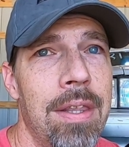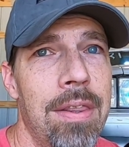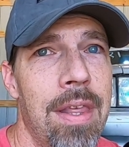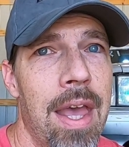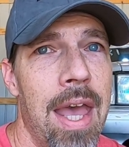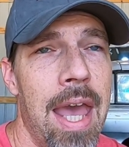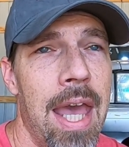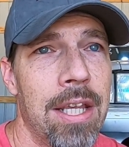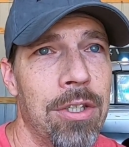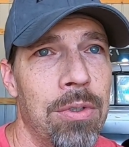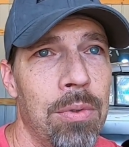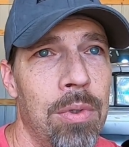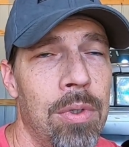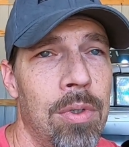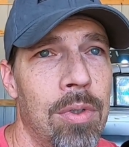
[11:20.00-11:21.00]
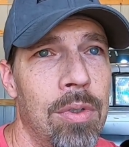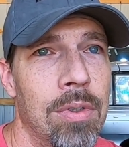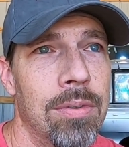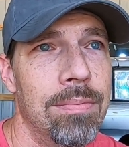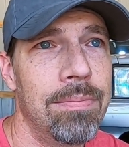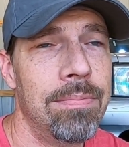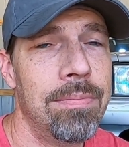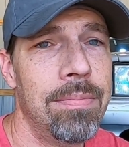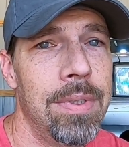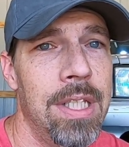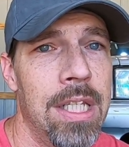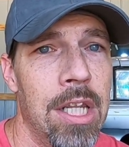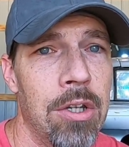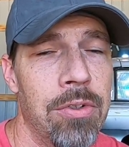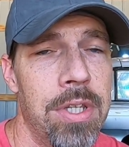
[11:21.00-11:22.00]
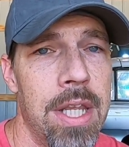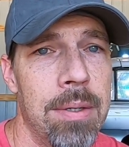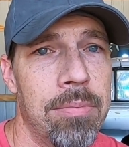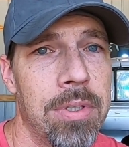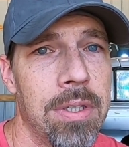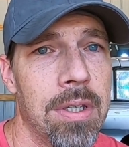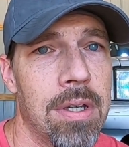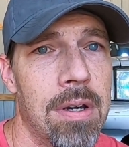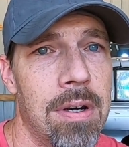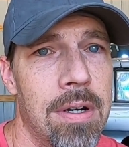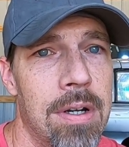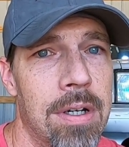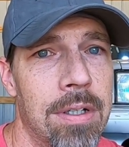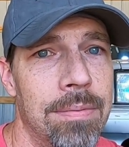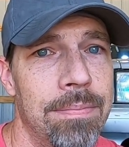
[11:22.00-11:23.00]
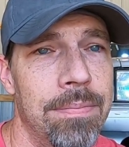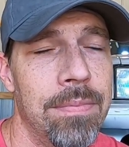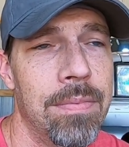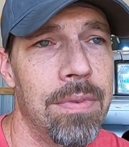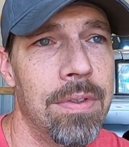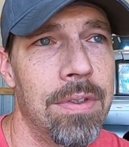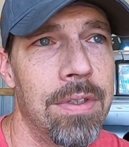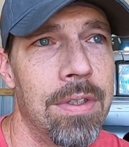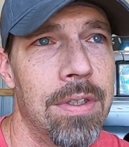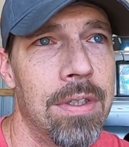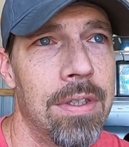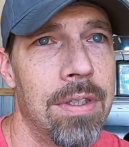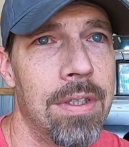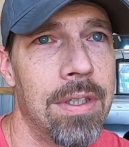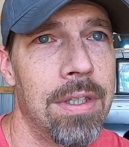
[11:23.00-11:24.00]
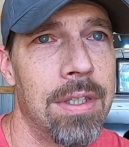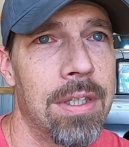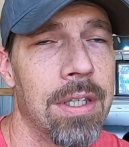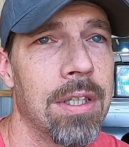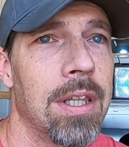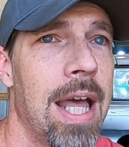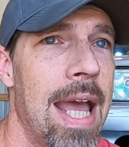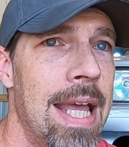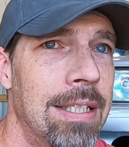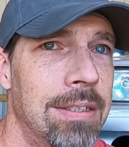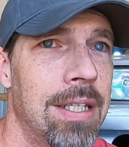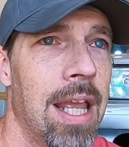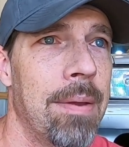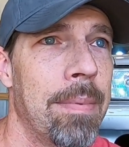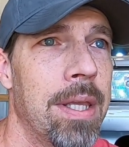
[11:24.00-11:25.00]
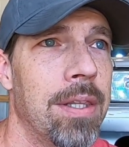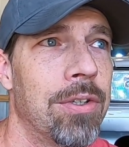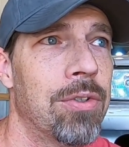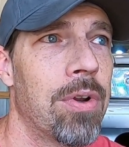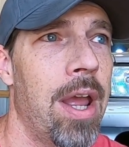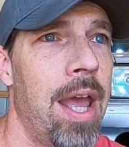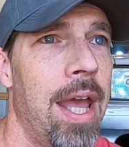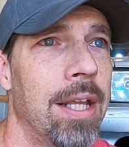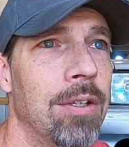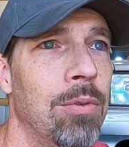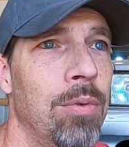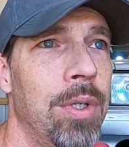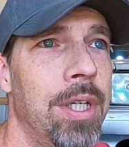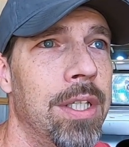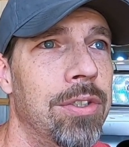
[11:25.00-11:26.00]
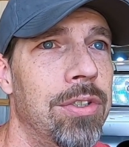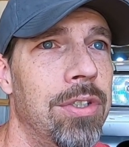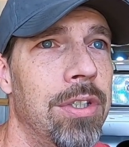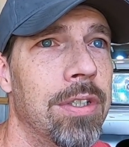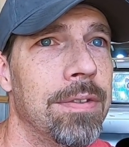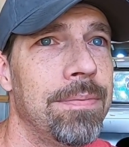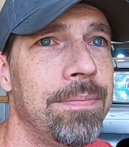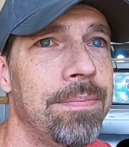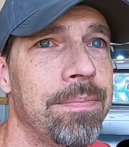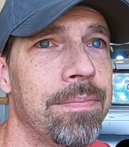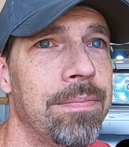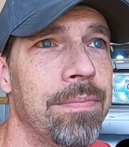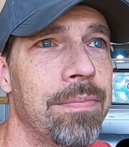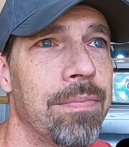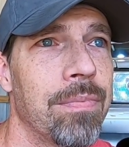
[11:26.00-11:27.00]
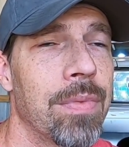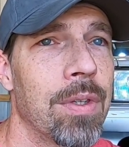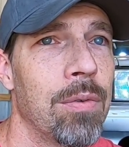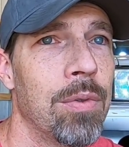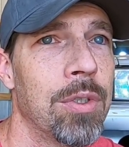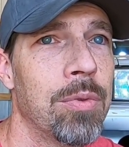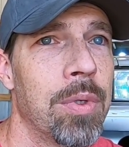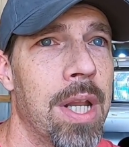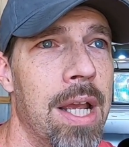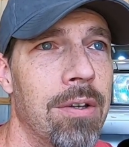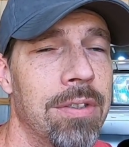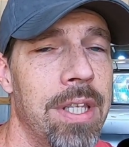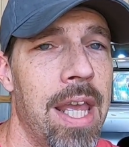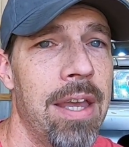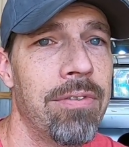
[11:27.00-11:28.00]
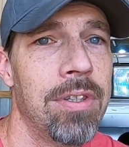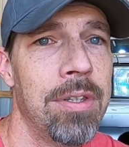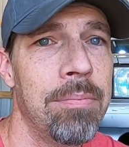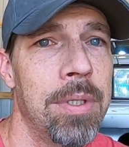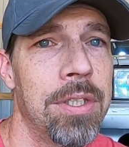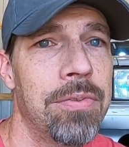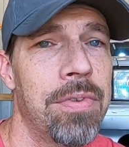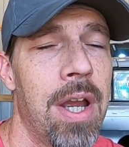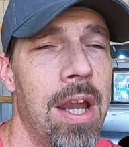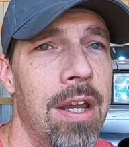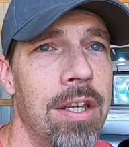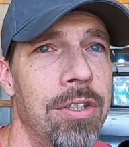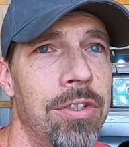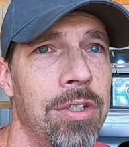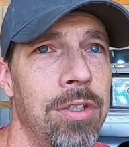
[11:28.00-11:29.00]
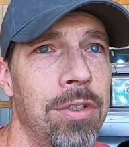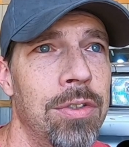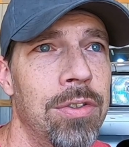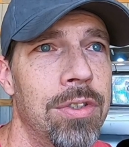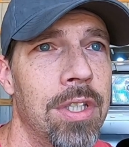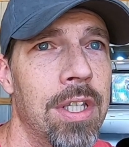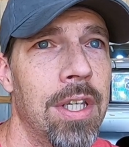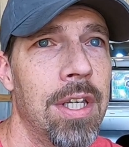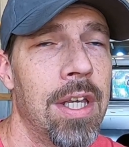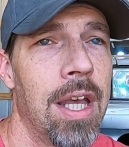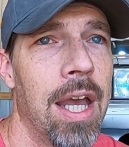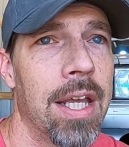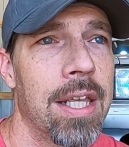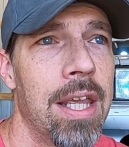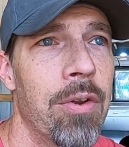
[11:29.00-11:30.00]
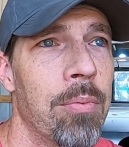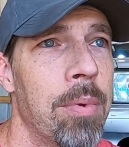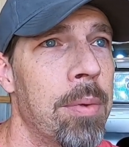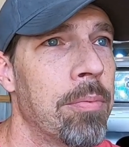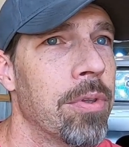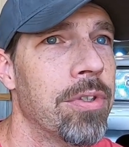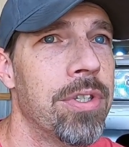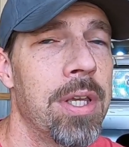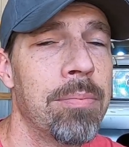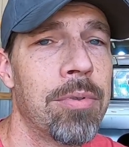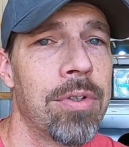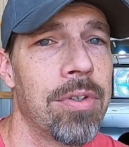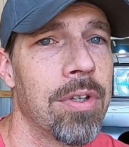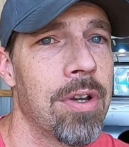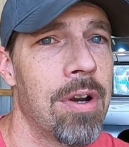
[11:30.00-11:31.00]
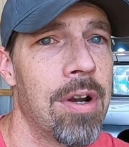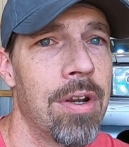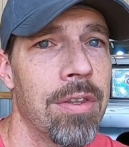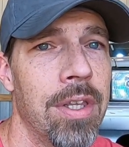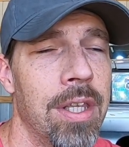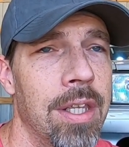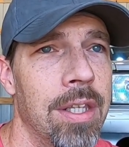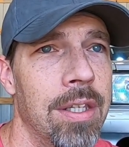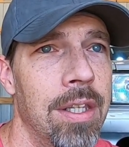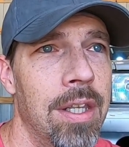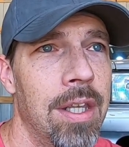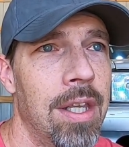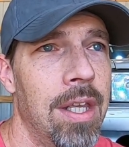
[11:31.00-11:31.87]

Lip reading: the actual, you know, temps of the car the last time at the track, which was when I was having the misfire issues. I can't remember the temperature of the car then.